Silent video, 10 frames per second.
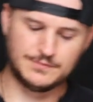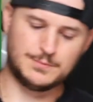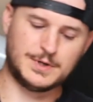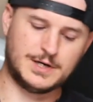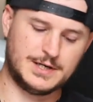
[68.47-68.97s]

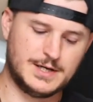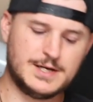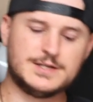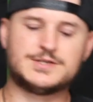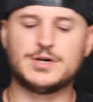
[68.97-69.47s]
pod.
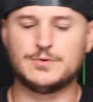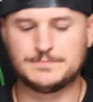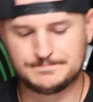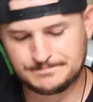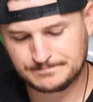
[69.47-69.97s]
So
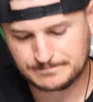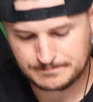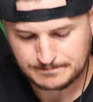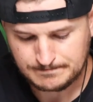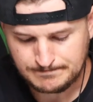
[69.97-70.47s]

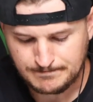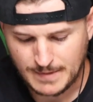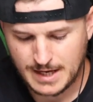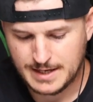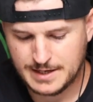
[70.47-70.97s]

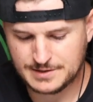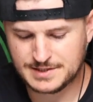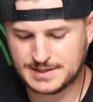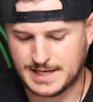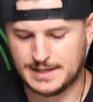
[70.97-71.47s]
here's
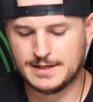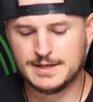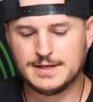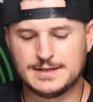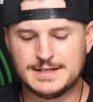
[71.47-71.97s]
the thing.
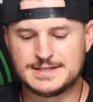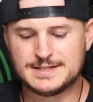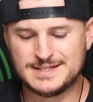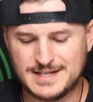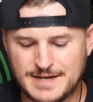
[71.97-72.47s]
This
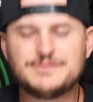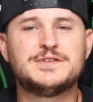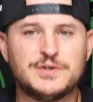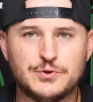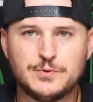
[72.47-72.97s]
is an
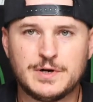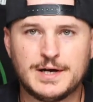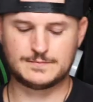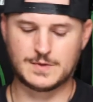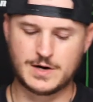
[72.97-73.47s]

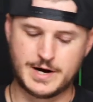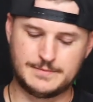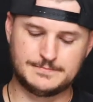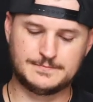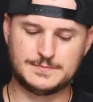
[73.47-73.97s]
F2. All
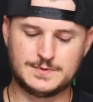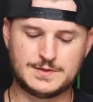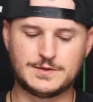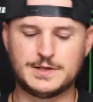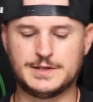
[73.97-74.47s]
right, let's
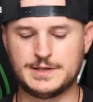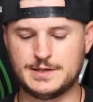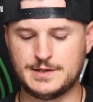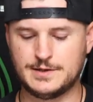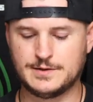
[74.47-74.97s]
go ahead and get
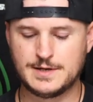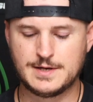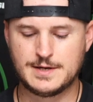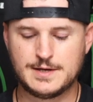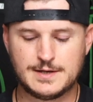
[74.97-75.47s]
in here.
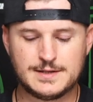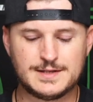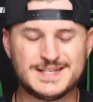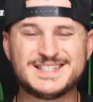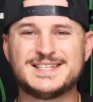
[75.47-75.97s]

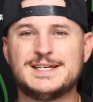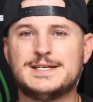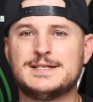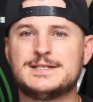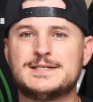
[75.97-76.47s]
This
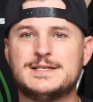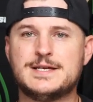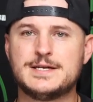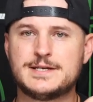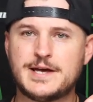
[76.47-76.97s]
is
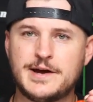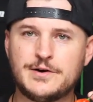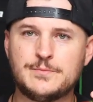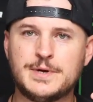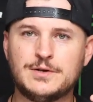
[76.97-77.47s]
the
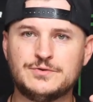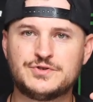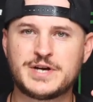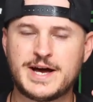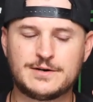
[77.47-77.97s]
Caramel
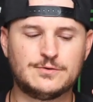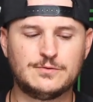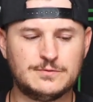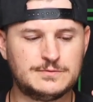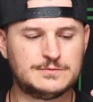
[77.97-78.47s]

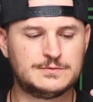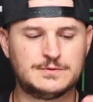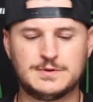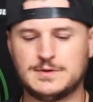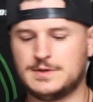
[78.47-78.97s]
Jackyl,
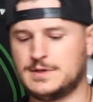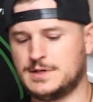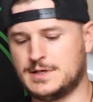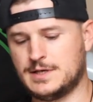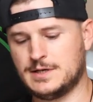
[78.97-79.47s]

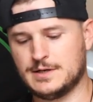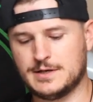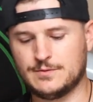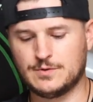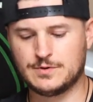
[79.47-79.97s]
and
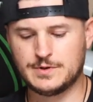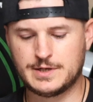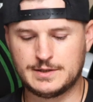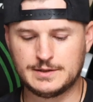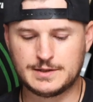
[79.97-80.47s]
I will go
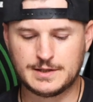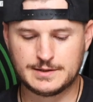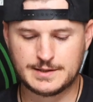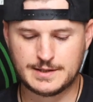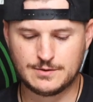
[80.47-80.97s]
ahead and
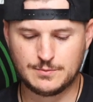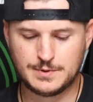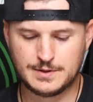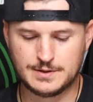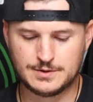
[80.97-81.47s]
cut that
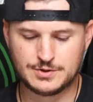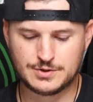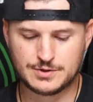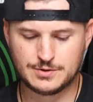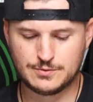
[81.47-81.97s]
open and
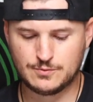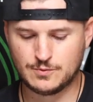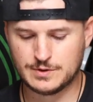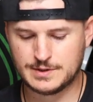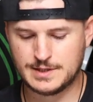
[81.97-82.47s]
show
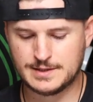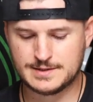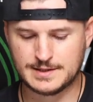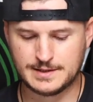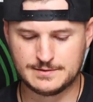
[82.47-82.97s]
what the
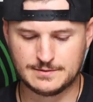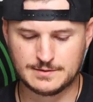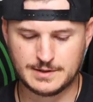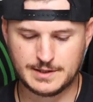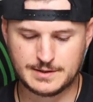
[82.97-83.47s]
insides
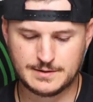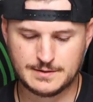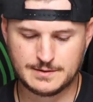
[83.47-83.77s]
look like.